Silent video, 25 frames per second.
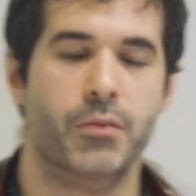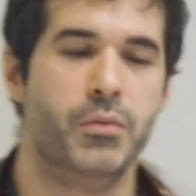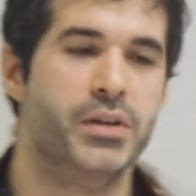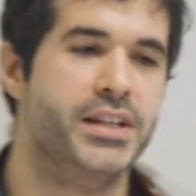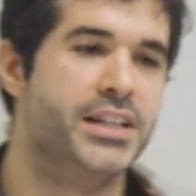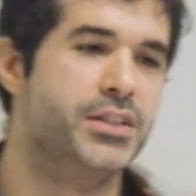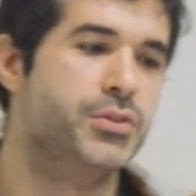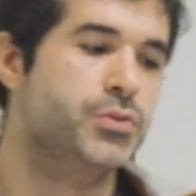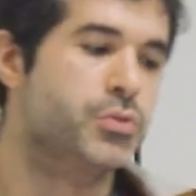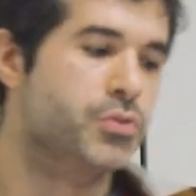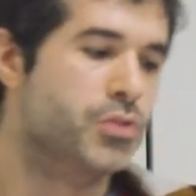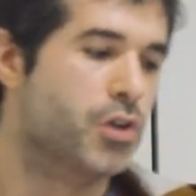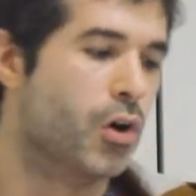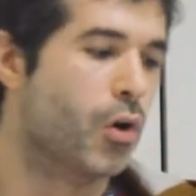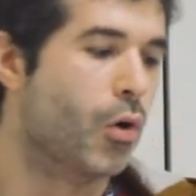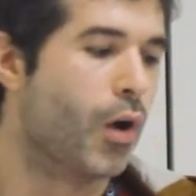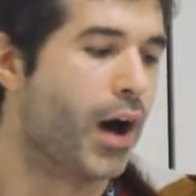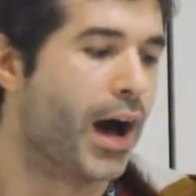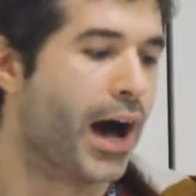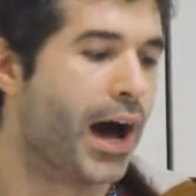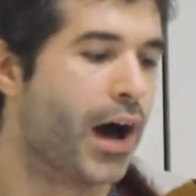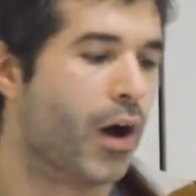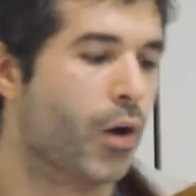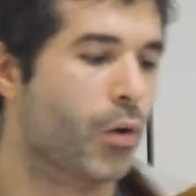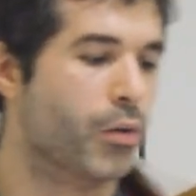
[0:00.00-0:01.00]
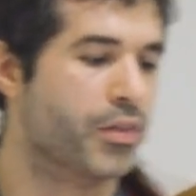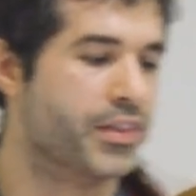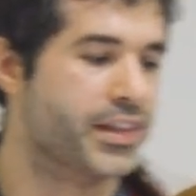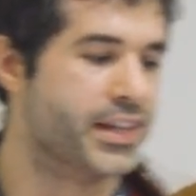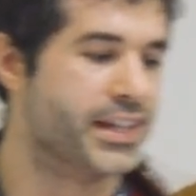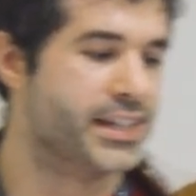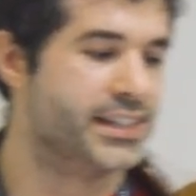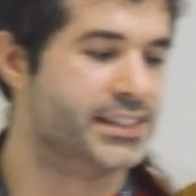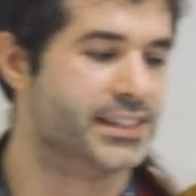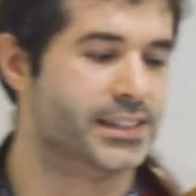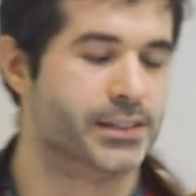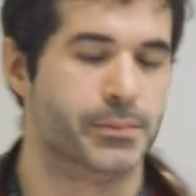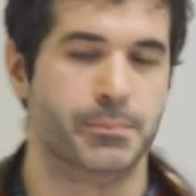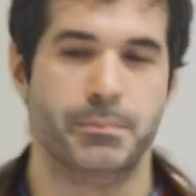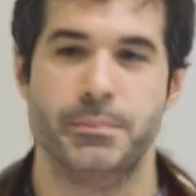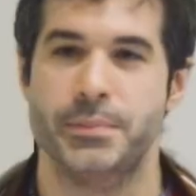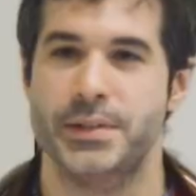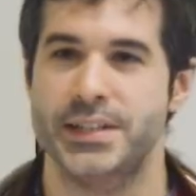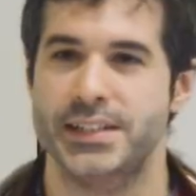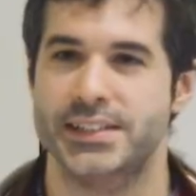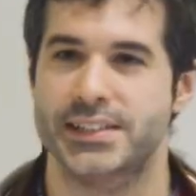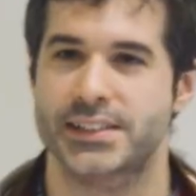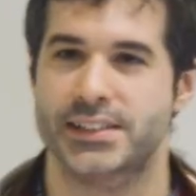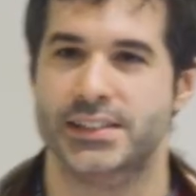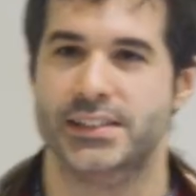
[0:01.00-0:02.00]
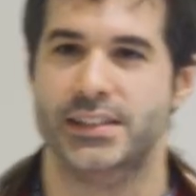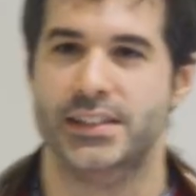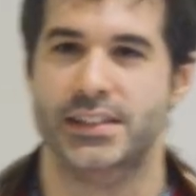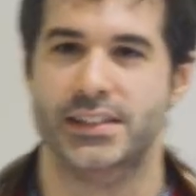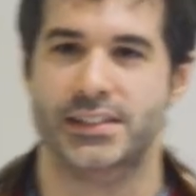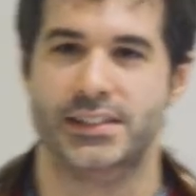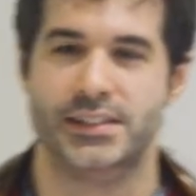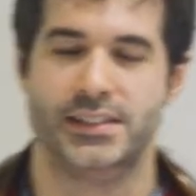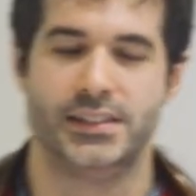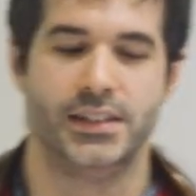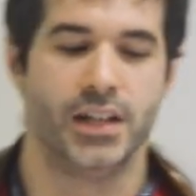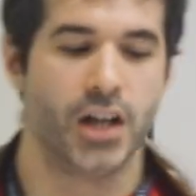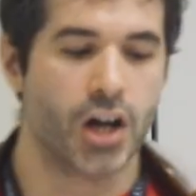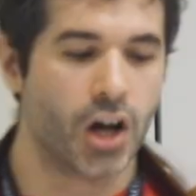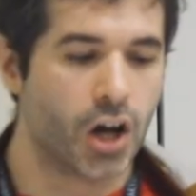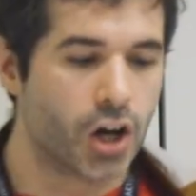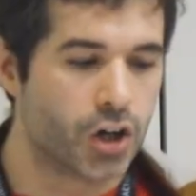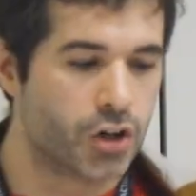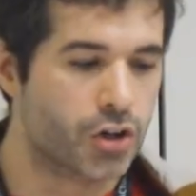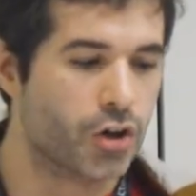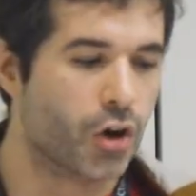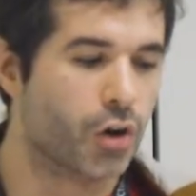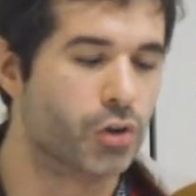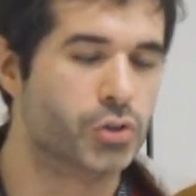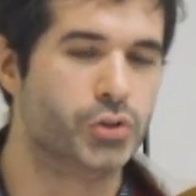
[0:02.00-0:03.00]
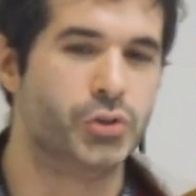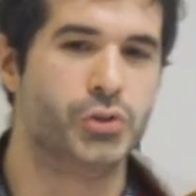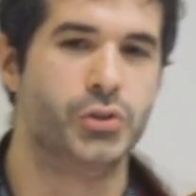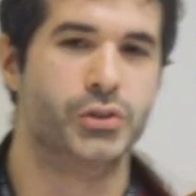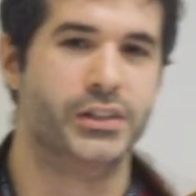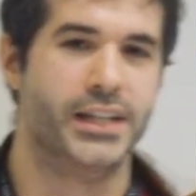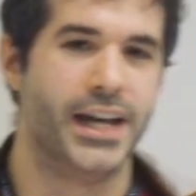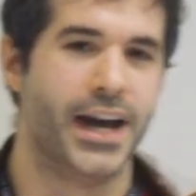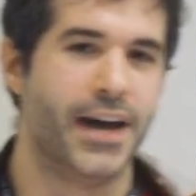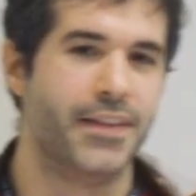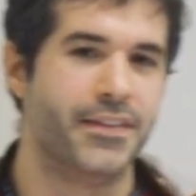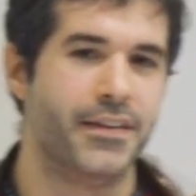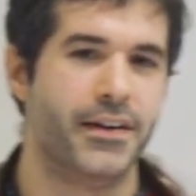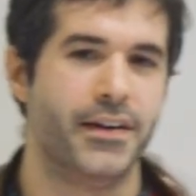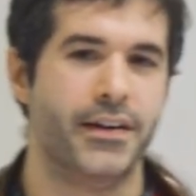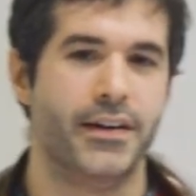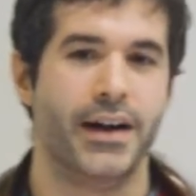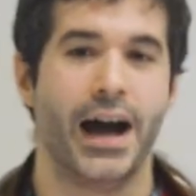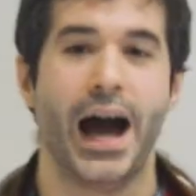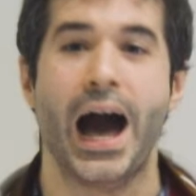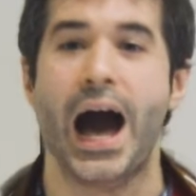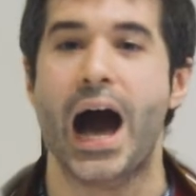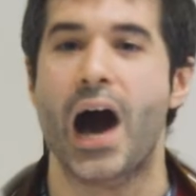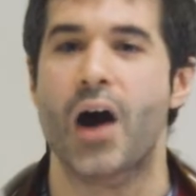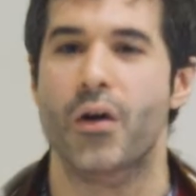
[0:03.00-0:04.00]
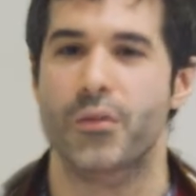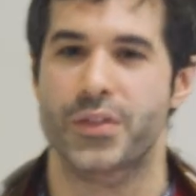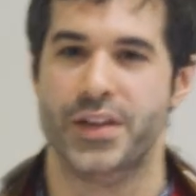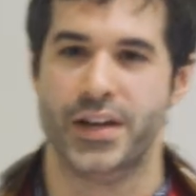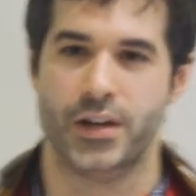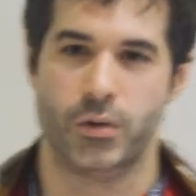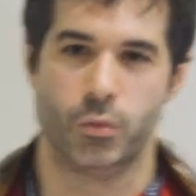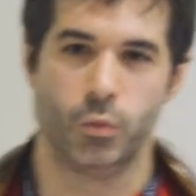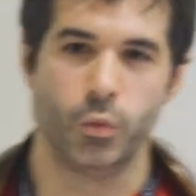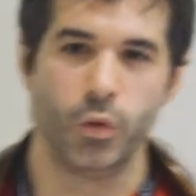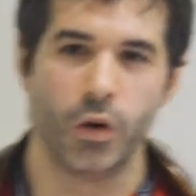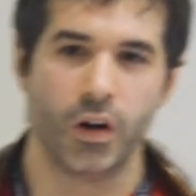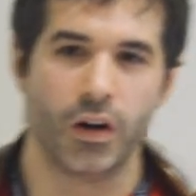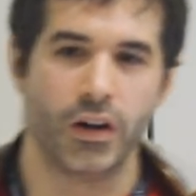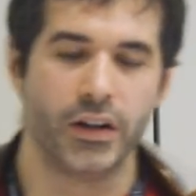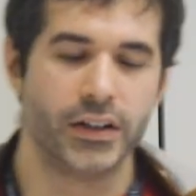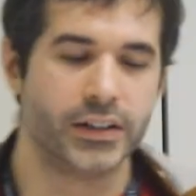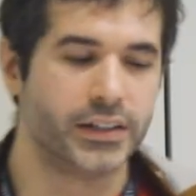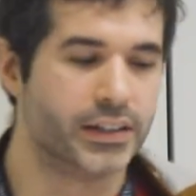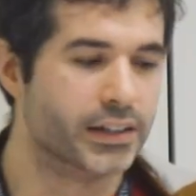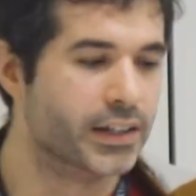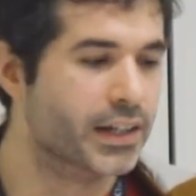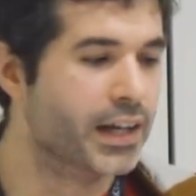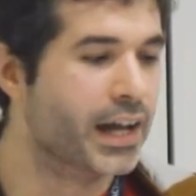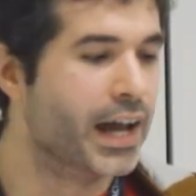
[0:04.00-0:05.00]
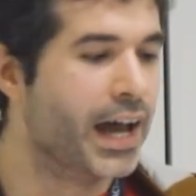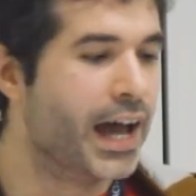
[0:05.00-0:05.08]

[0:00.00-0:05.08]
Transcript: We need to know how these pieces go together, how they work,